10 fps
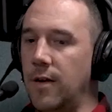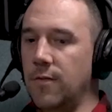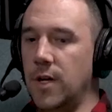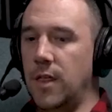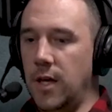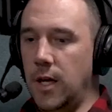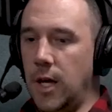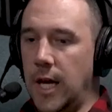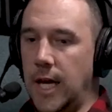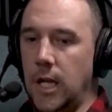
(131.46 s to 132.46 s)

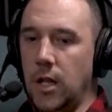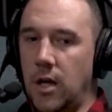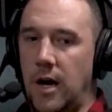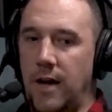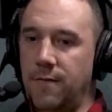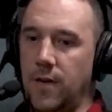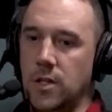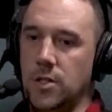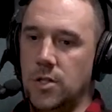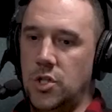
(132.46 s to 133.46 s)
everything in life
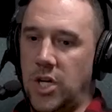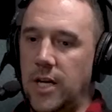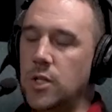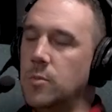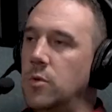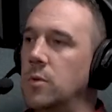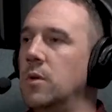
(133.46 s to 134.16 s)
is changeable.